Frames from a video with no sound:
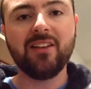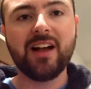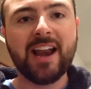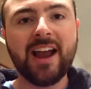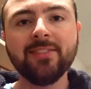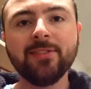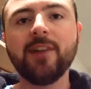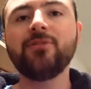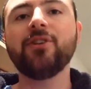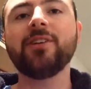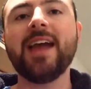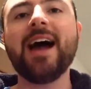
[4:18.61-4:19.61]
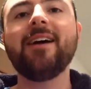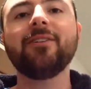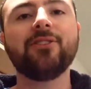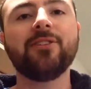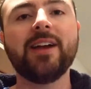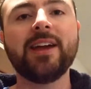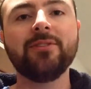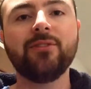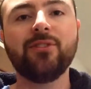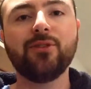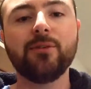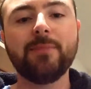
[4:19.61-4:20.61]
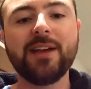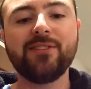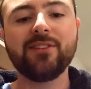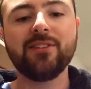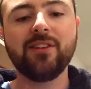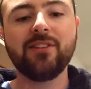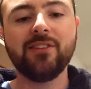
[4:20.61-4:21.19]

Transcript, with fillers: and I loved her character, and sort of basically